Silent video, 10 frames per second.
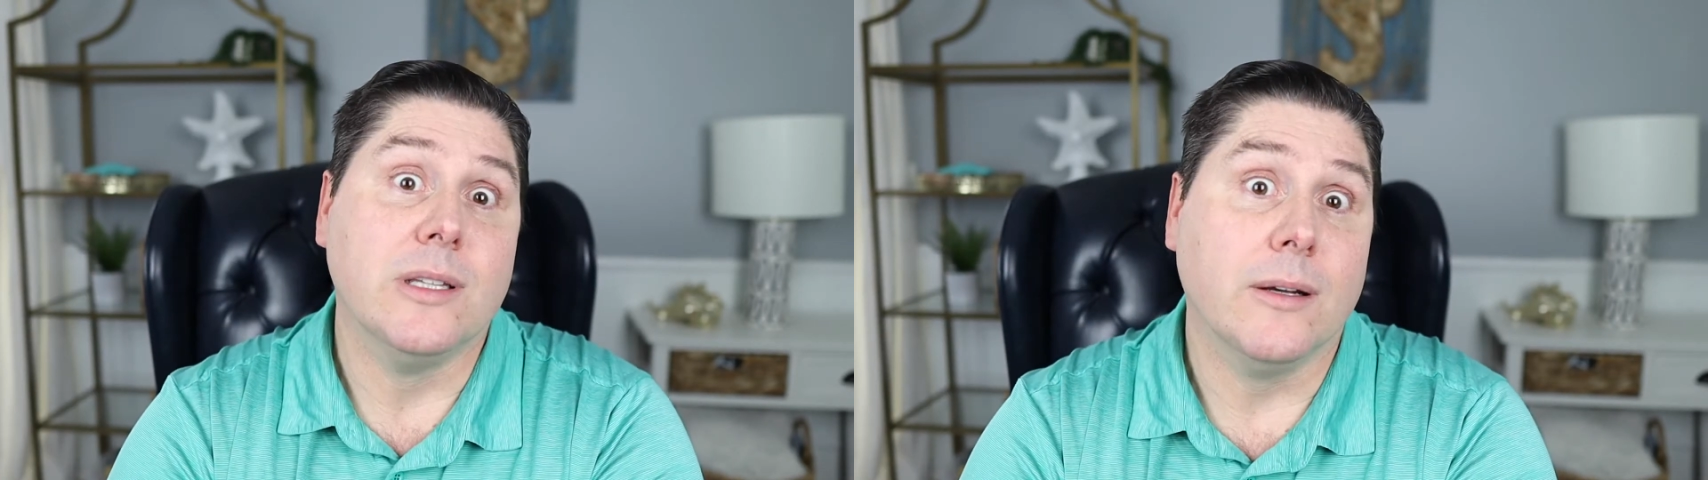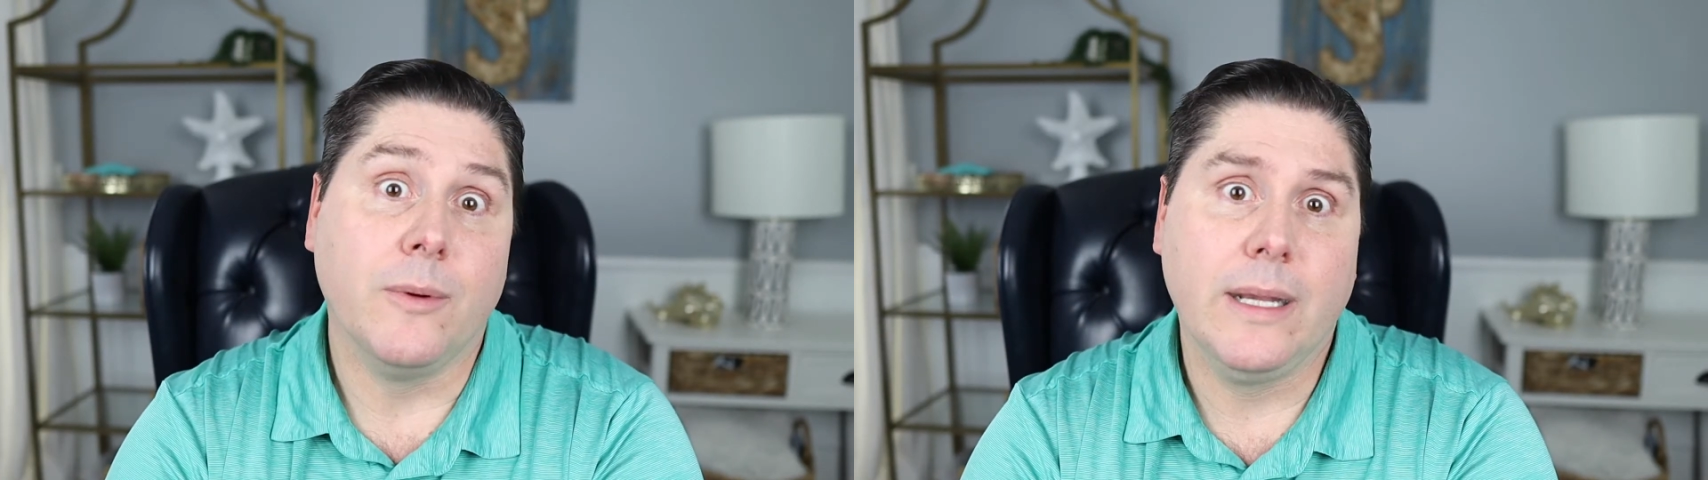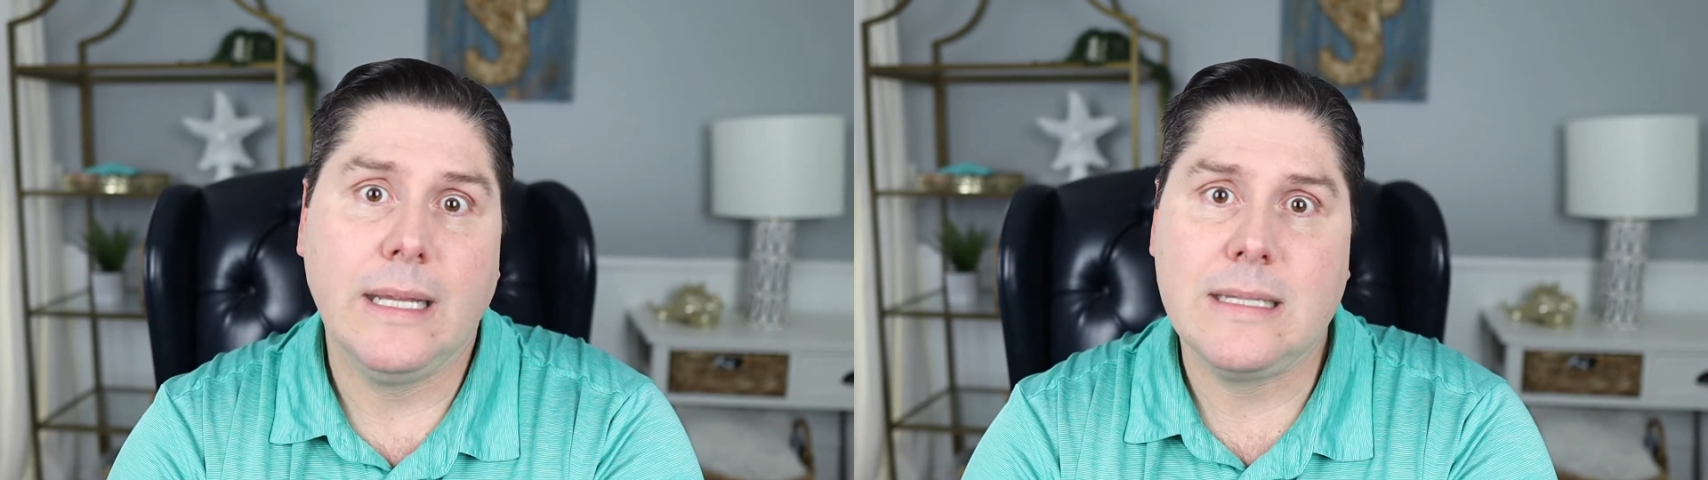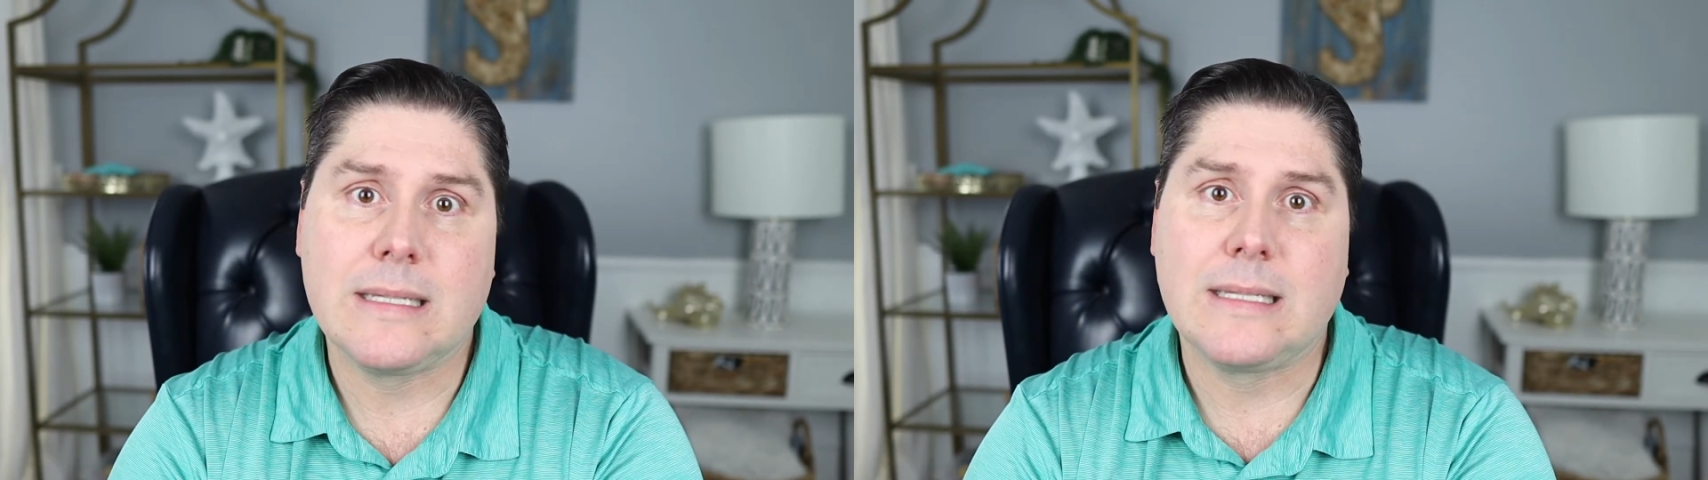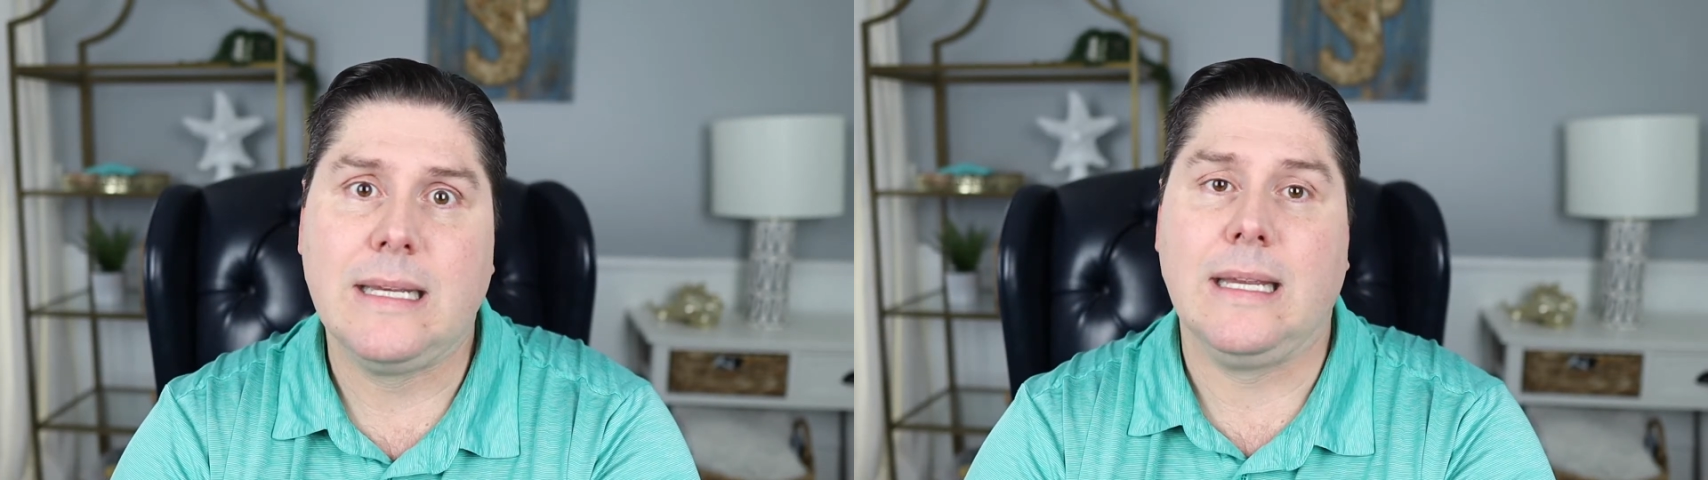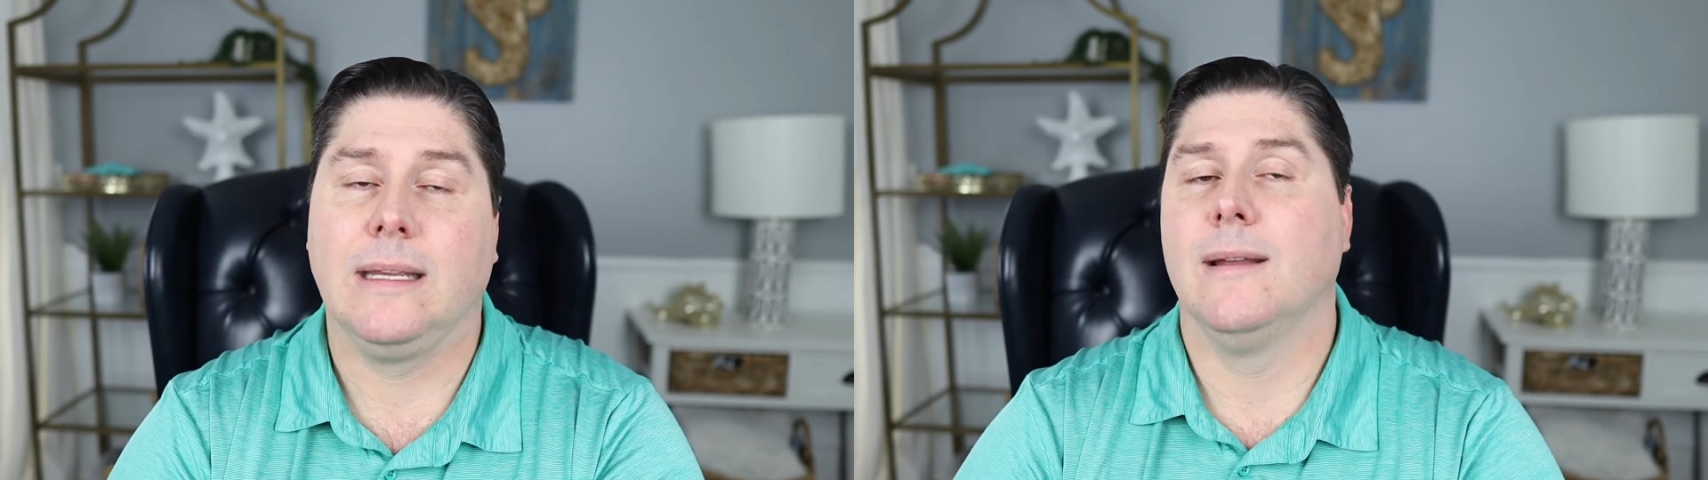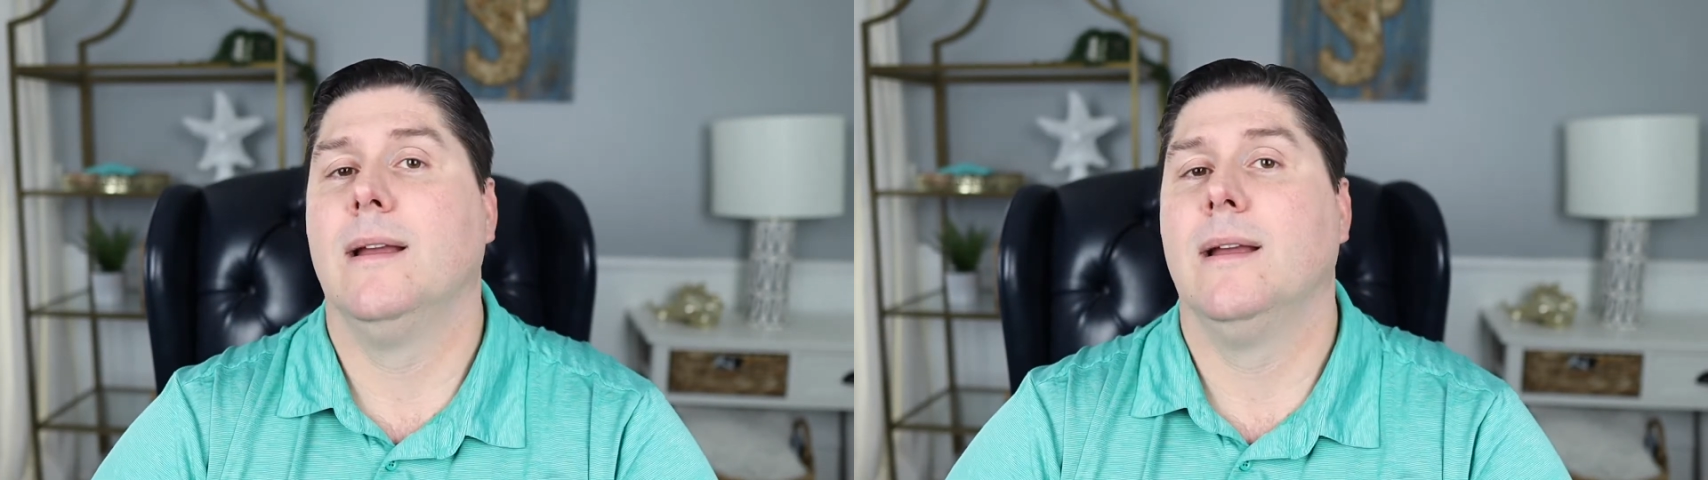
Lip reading: that we didn't see